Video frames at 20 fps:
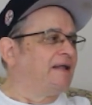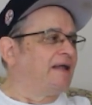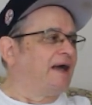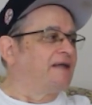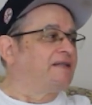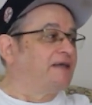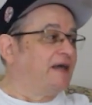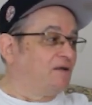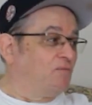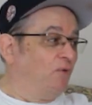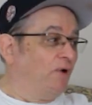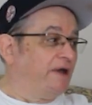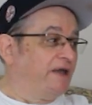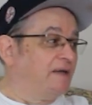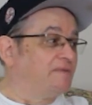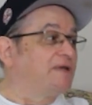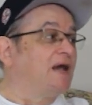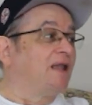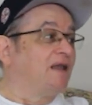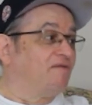Like Ted
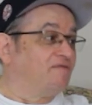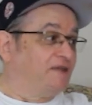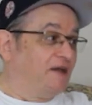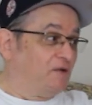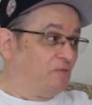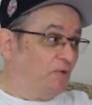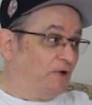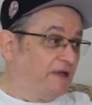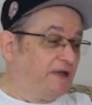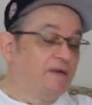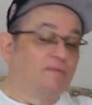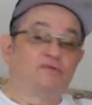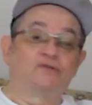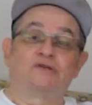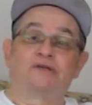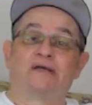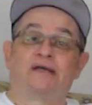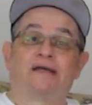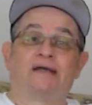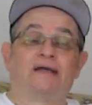Williams. I love Ted
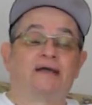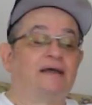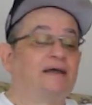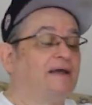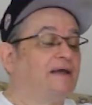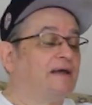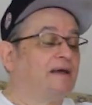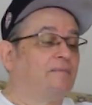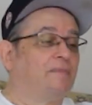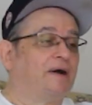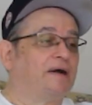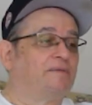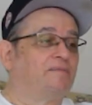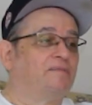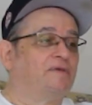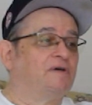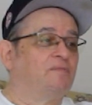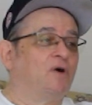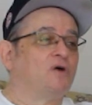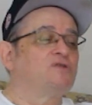Williams. Yeah.
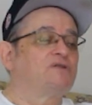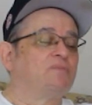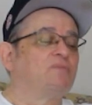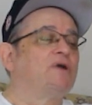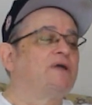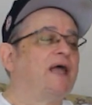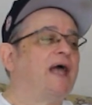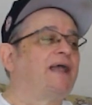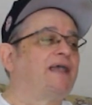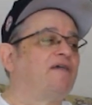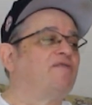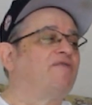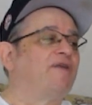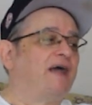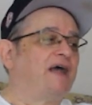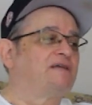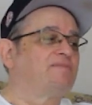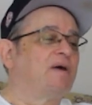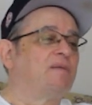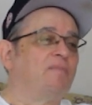But most of them are Yankee
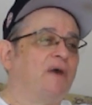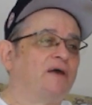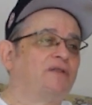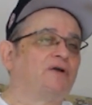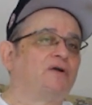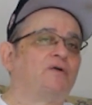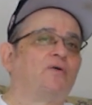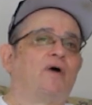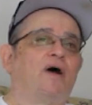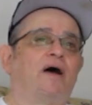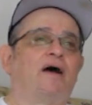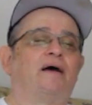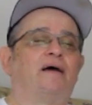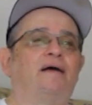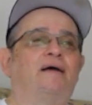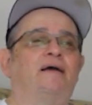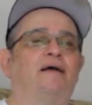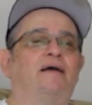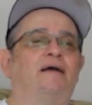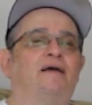fans. My mother
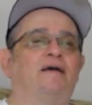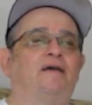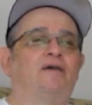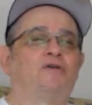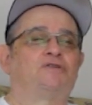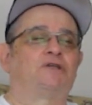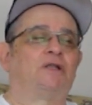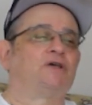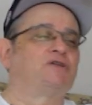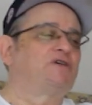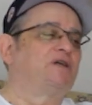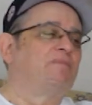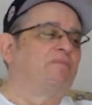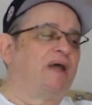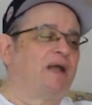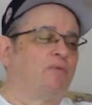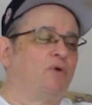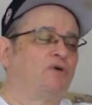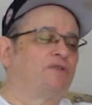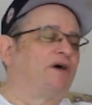used to listen to
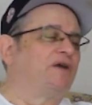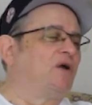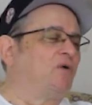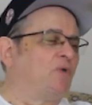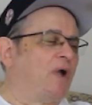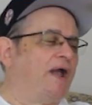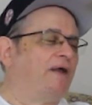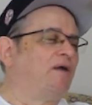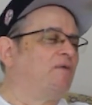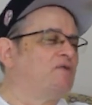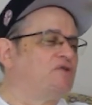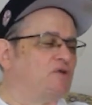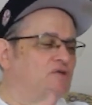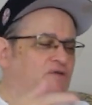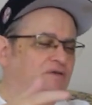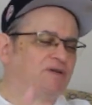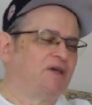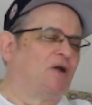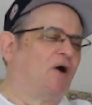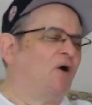Babe Ruth on the radio. And she
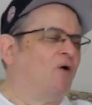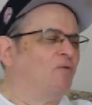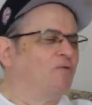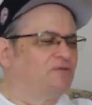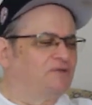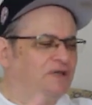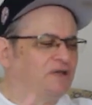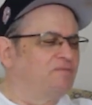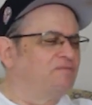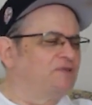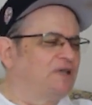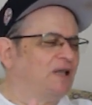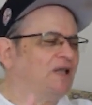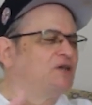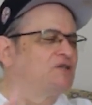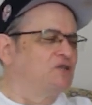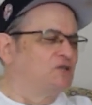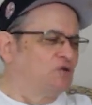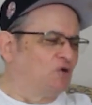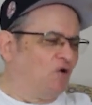was, you know, she
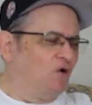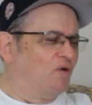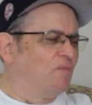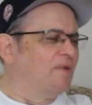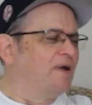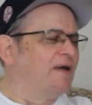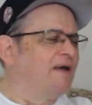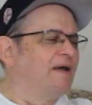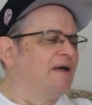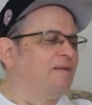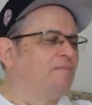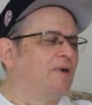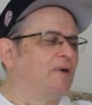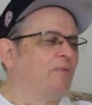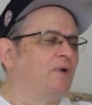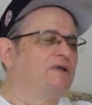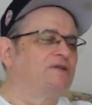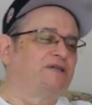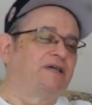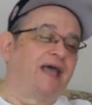listened to him.
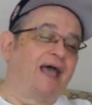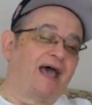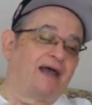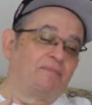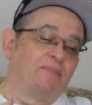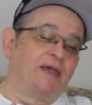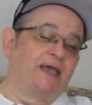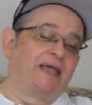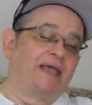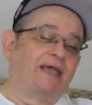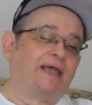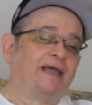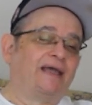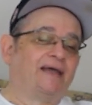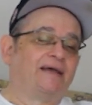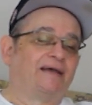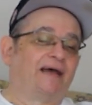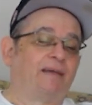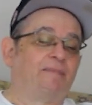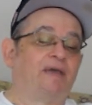But once she had me,
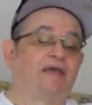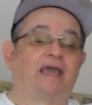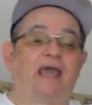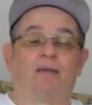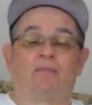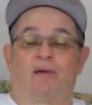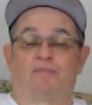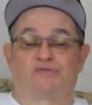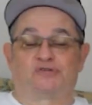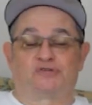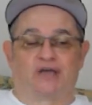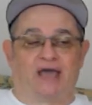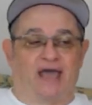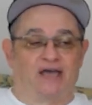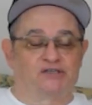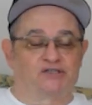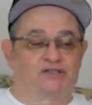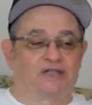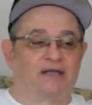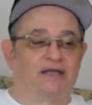I became
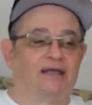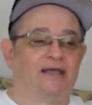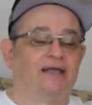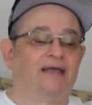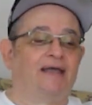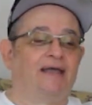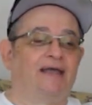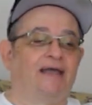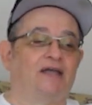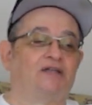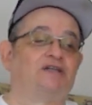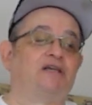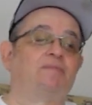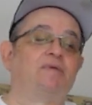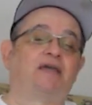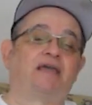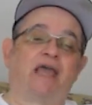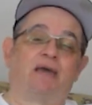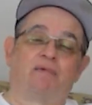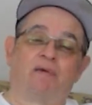obsessed. And she
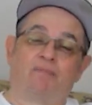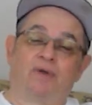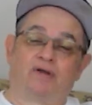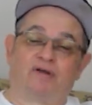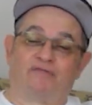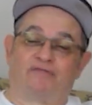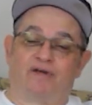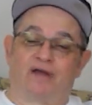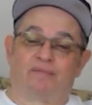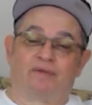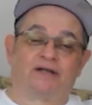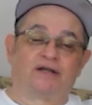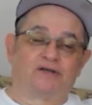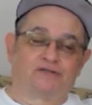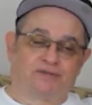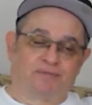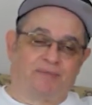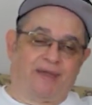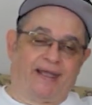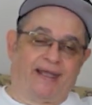became a bigger fan
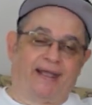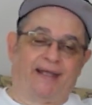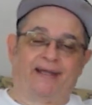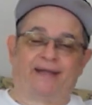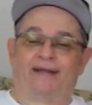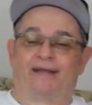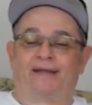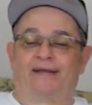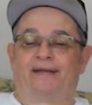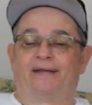because of me.